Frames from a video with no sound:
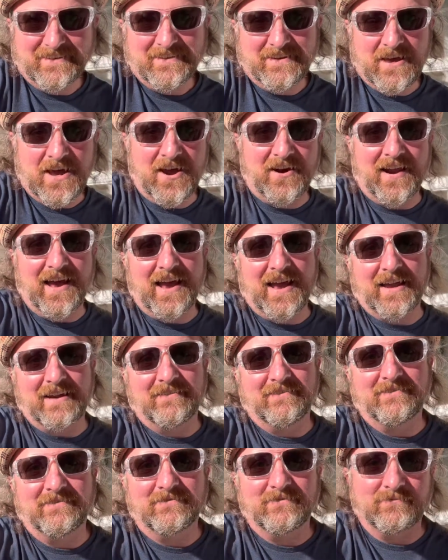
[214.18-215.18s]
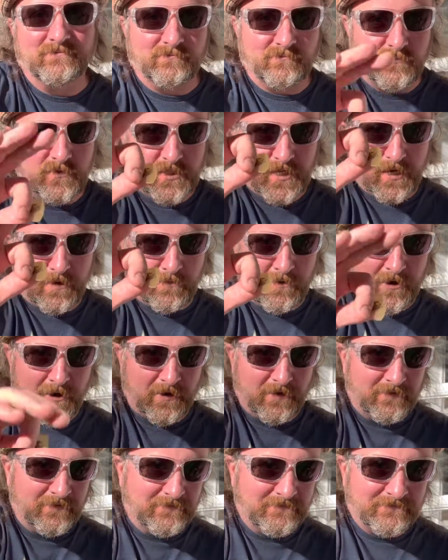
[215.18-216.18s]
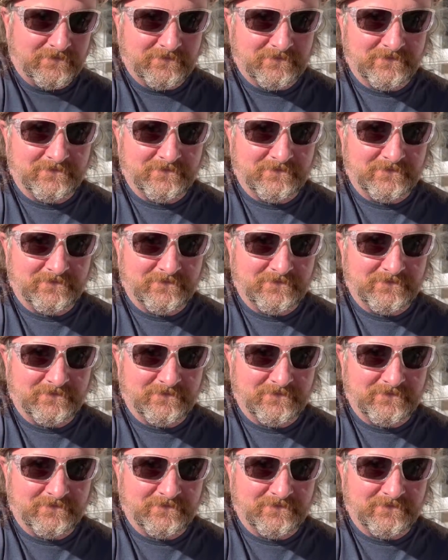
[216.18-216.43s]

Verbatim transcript: All right. See you tomorrow.